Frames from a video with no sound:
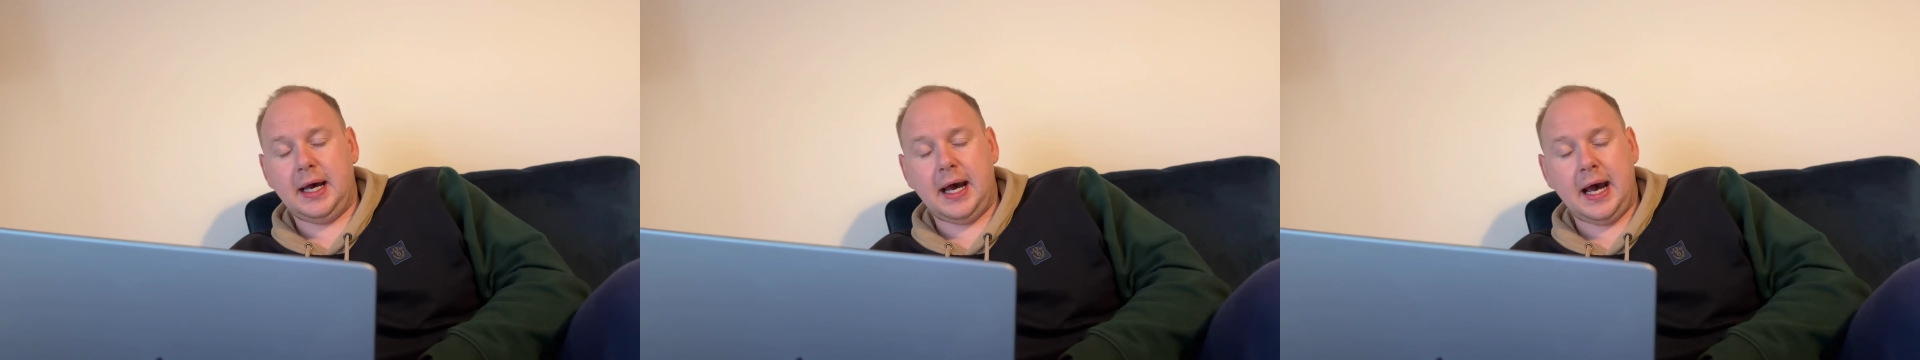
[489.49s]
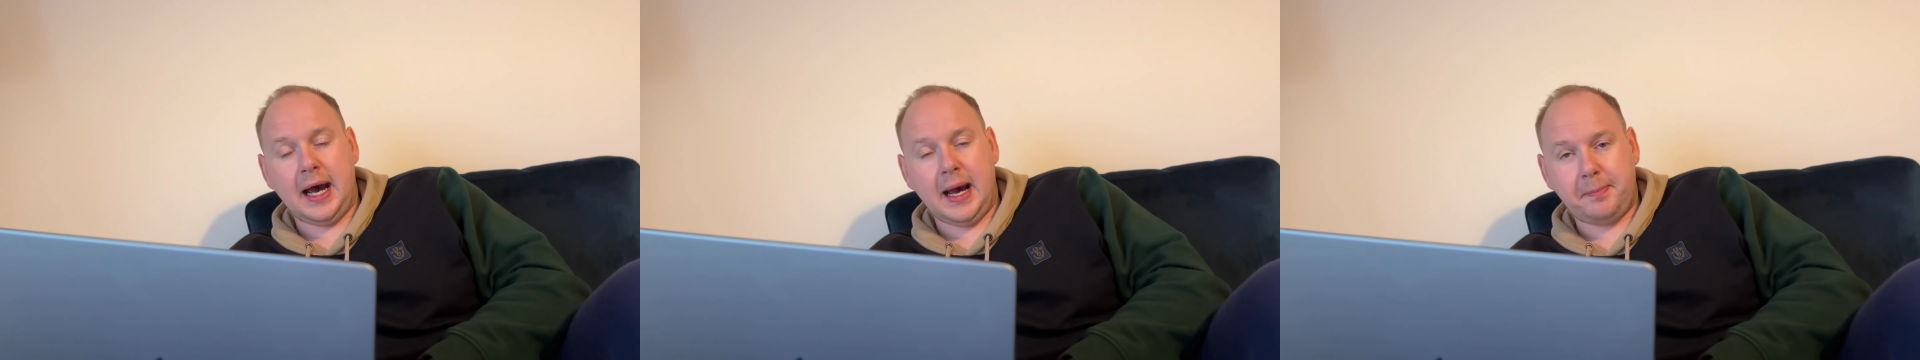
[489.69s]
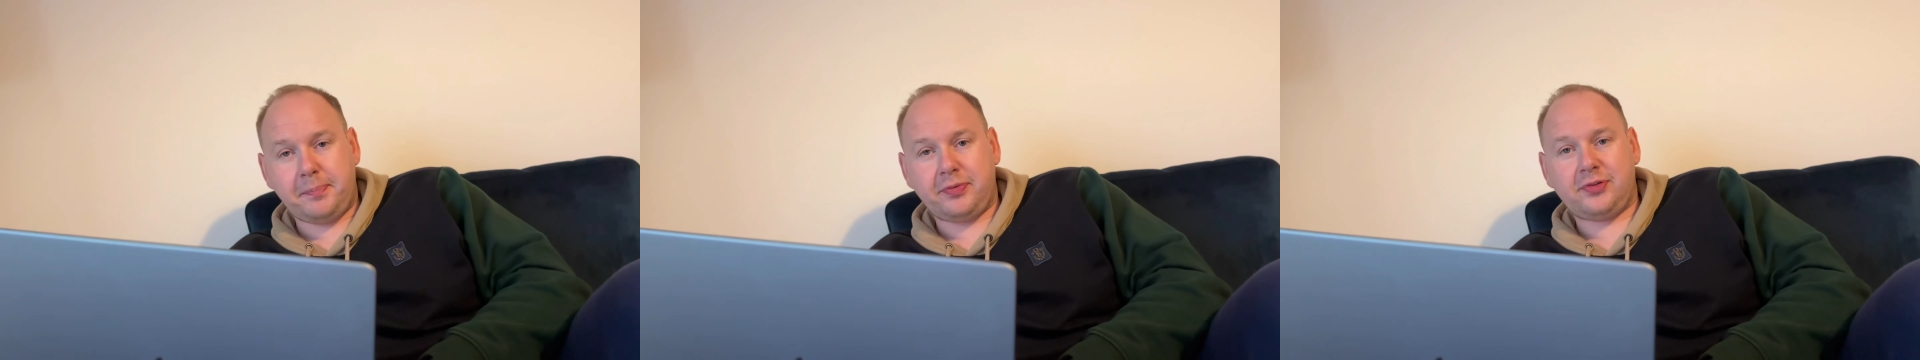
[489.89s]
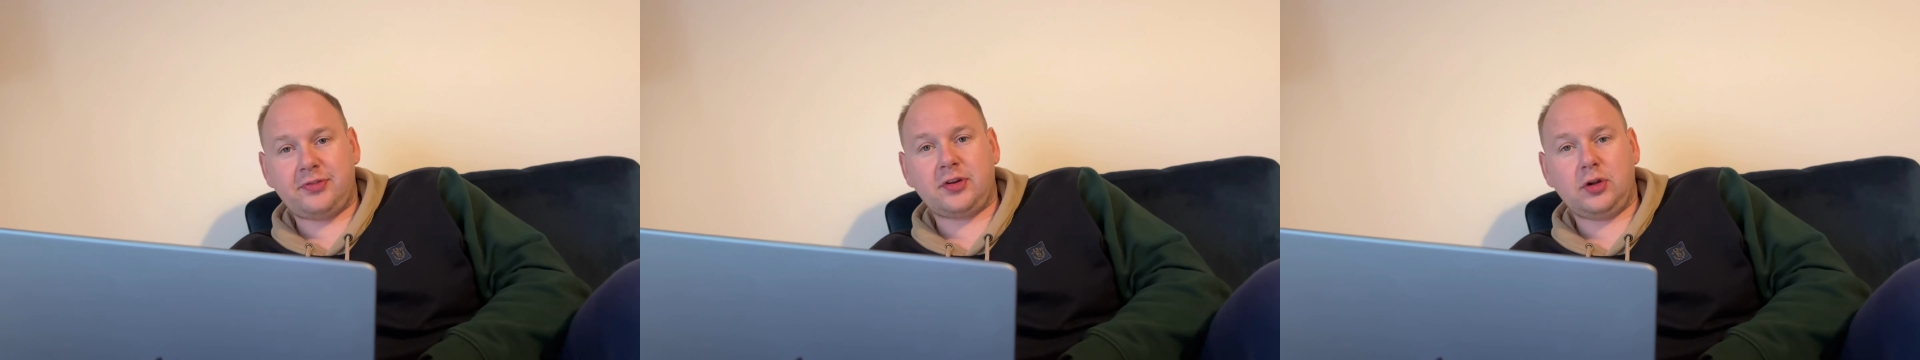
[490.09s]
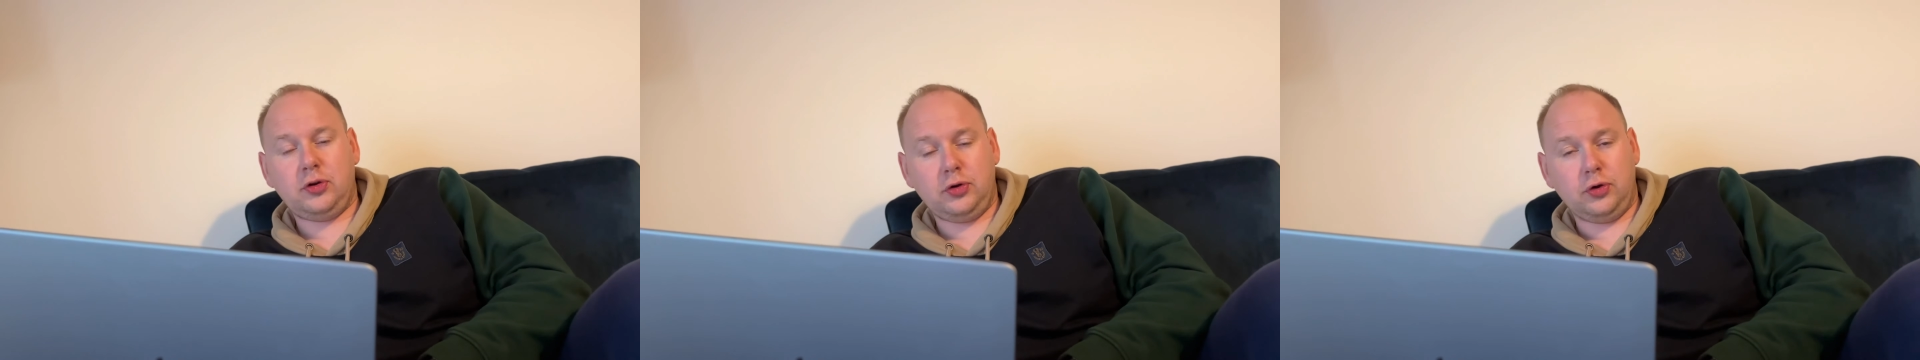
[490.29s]

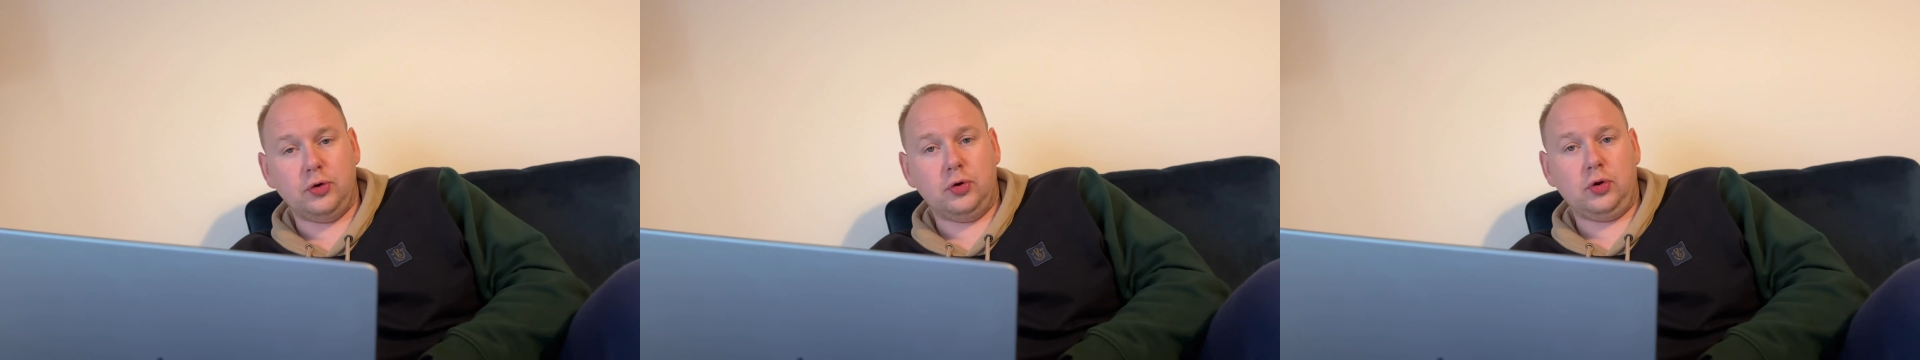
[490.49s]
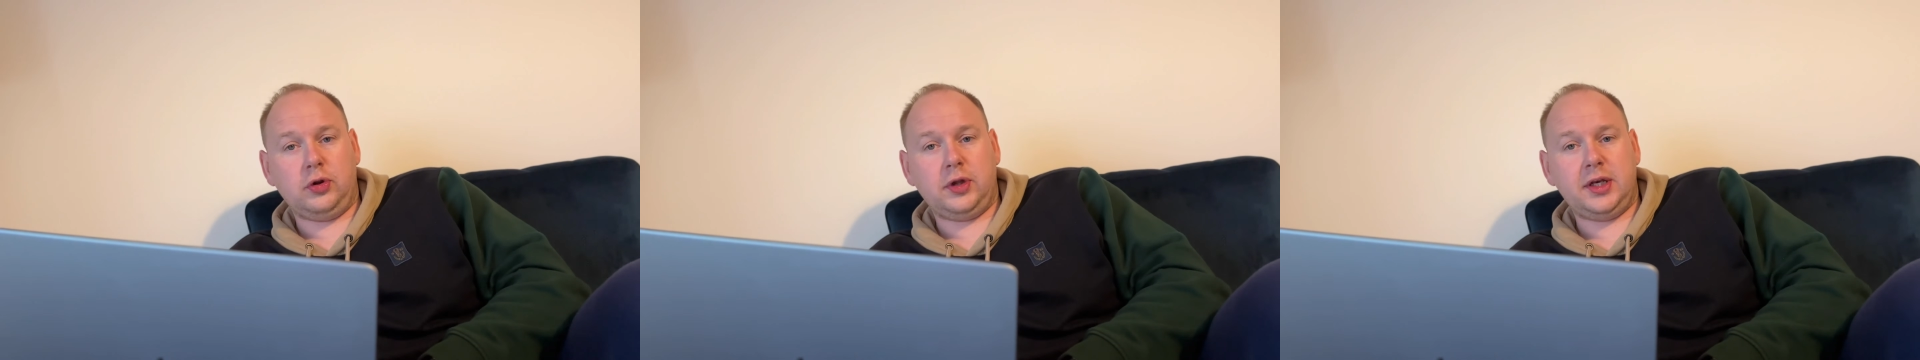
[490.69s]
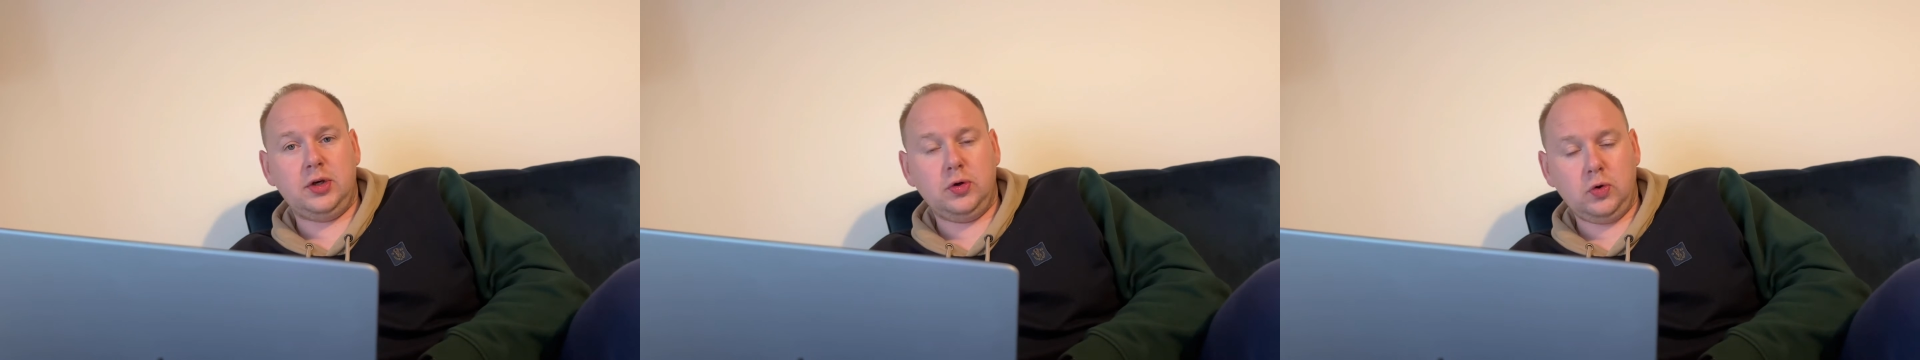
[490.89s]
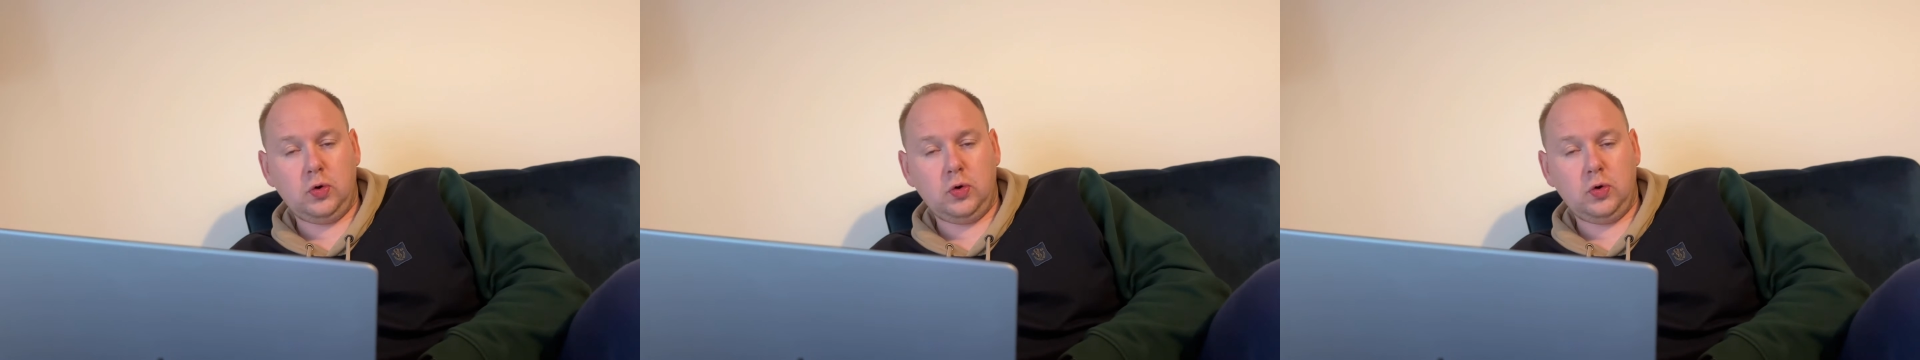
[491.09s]
absolutely no